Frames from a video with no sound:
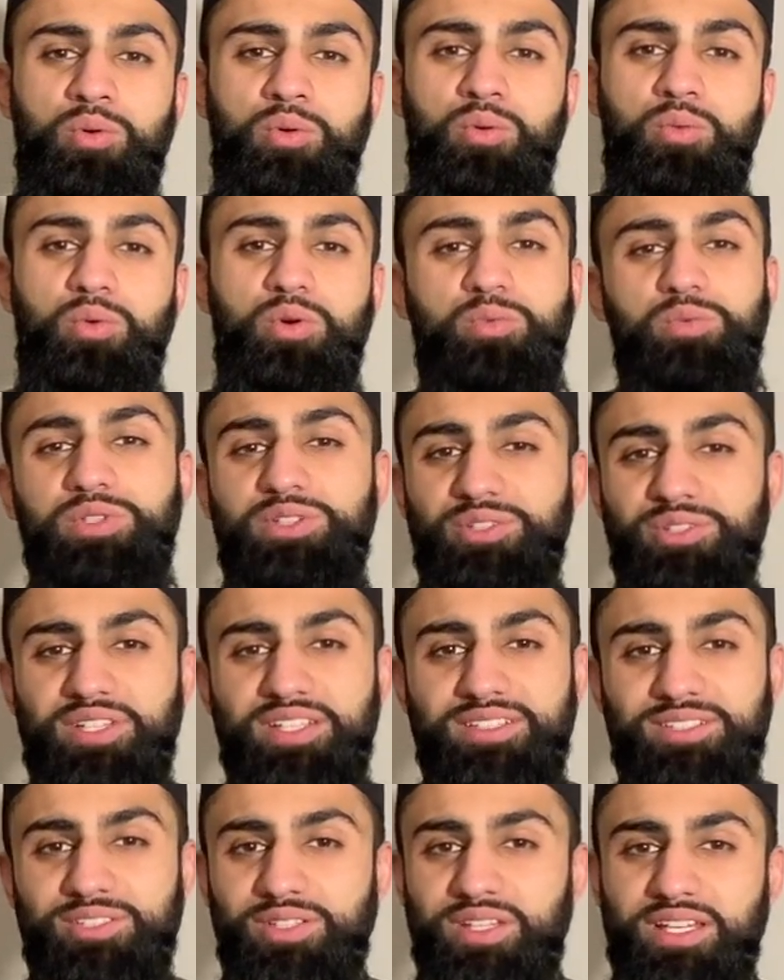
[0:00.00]
When we look
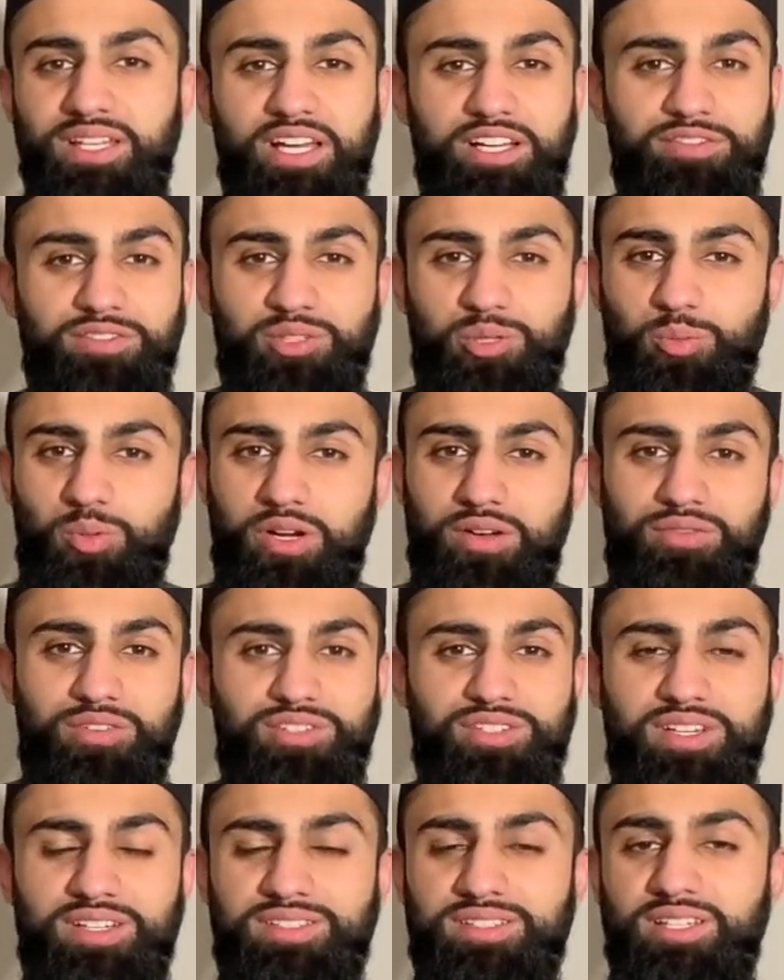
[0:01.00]
into the life of the Prophet,
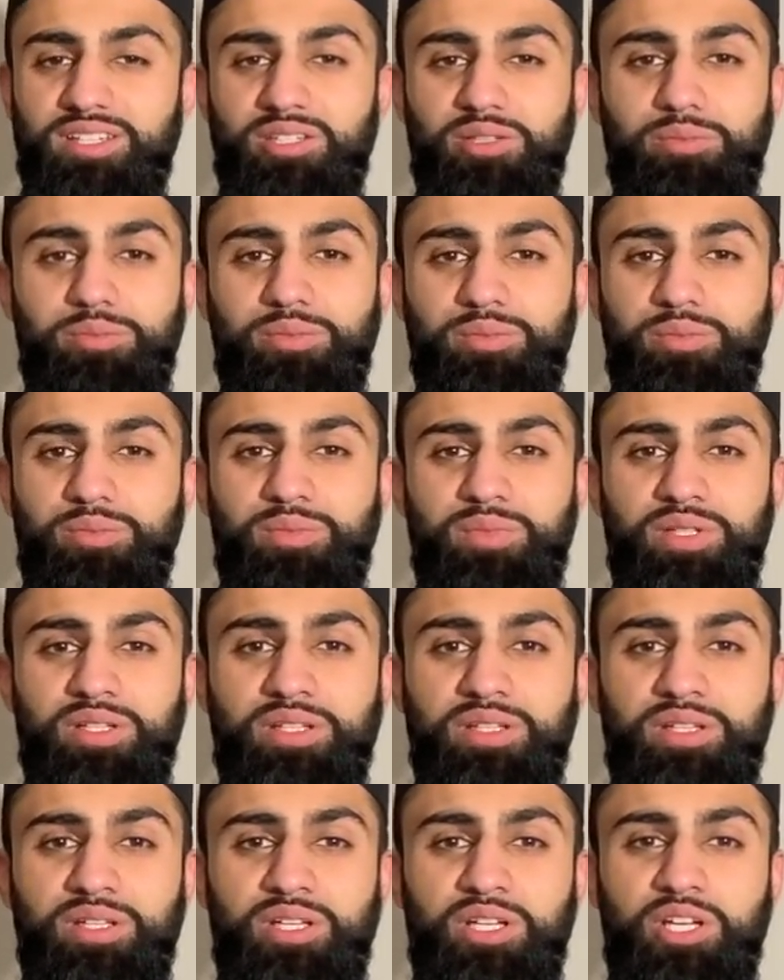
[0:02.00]

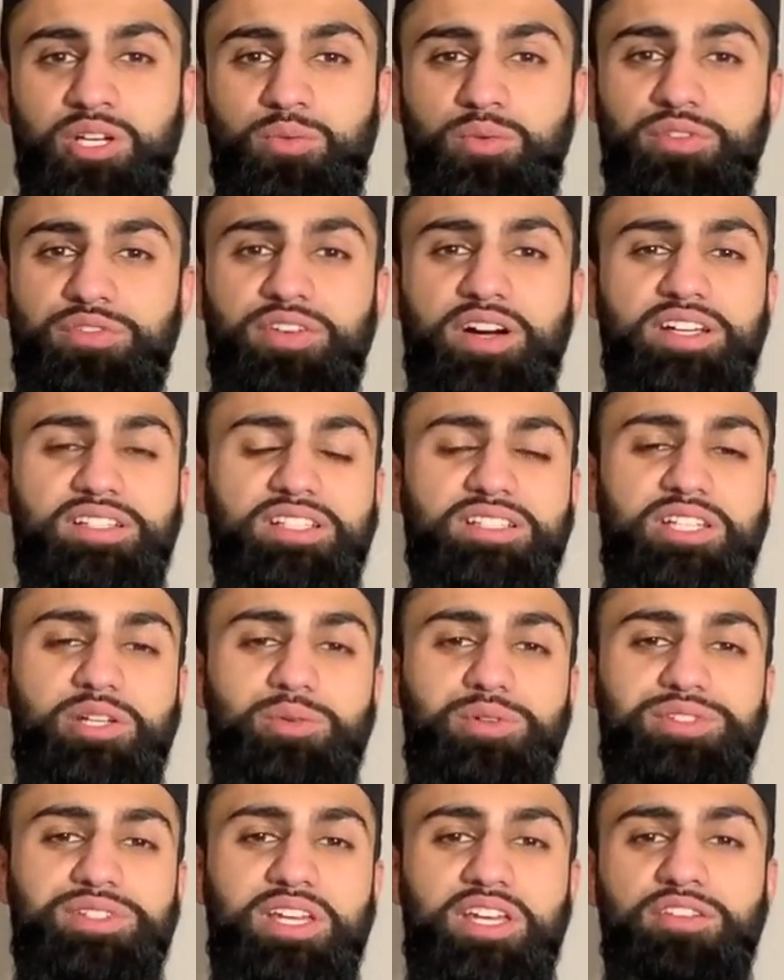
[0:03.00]
we find that there
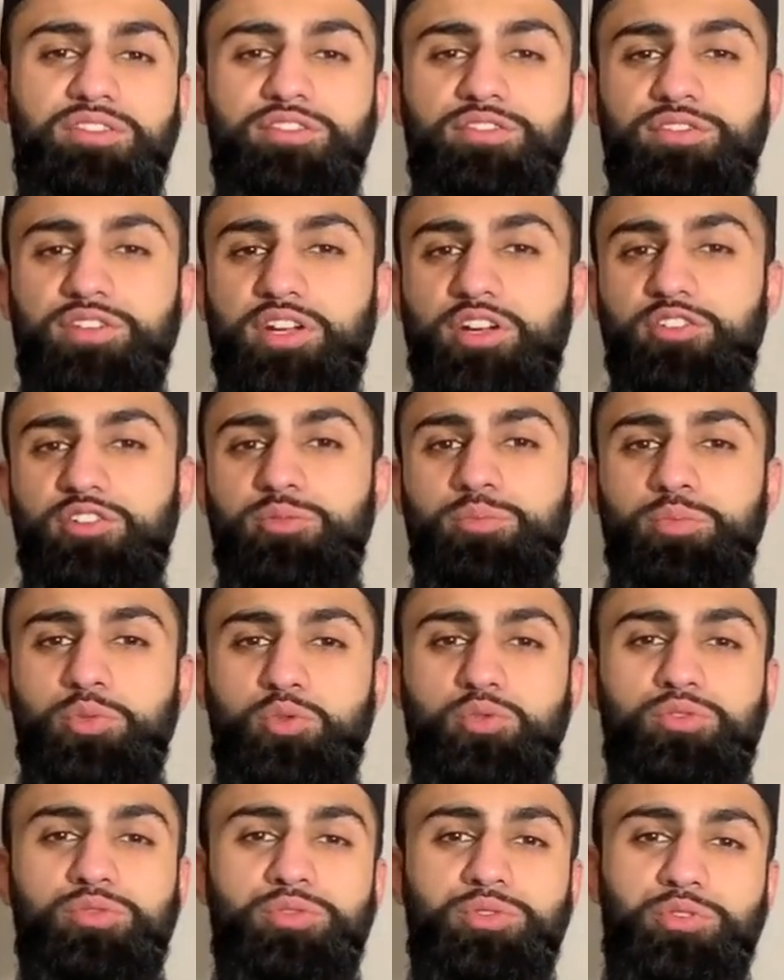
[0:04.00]
is a very
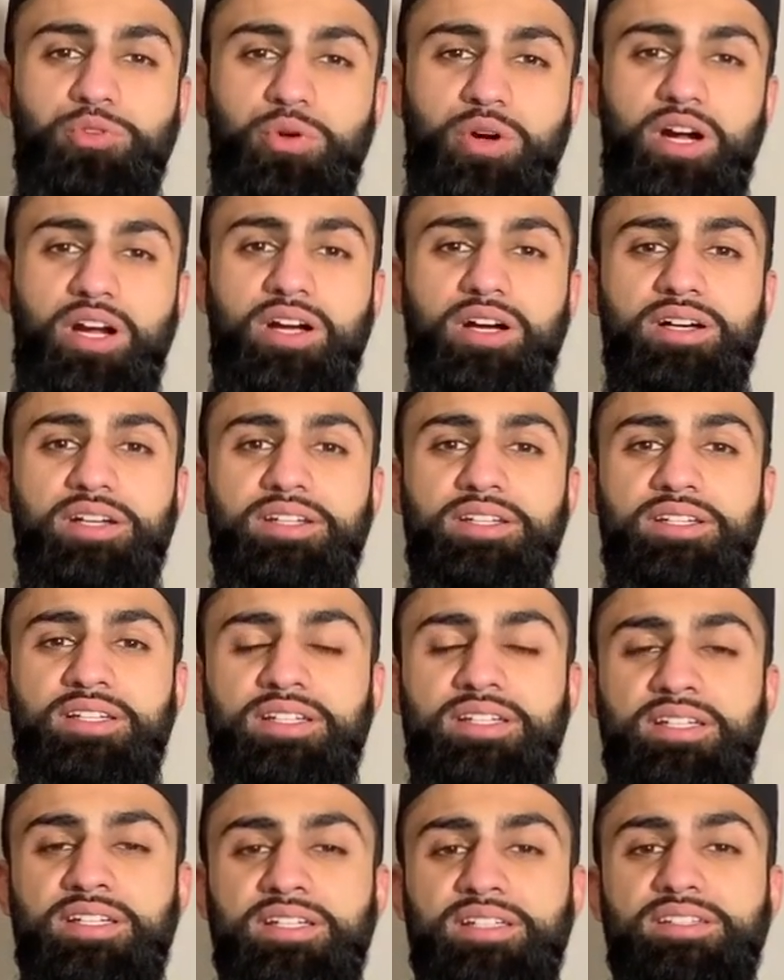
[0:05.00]
beautiful dua
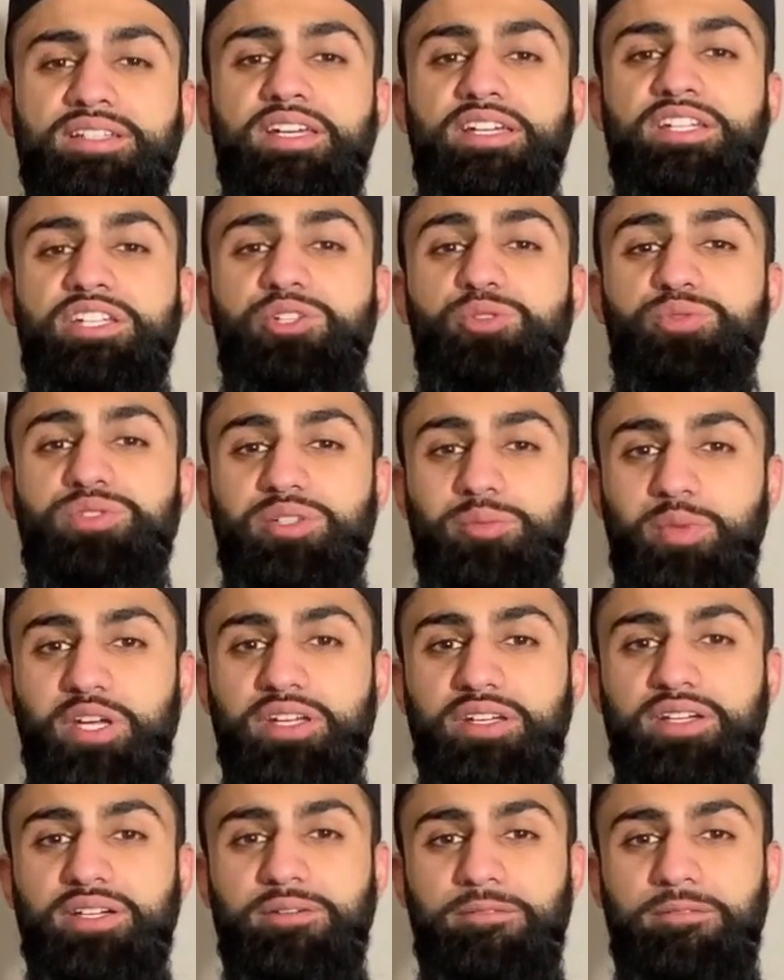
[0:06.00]
that he used to make.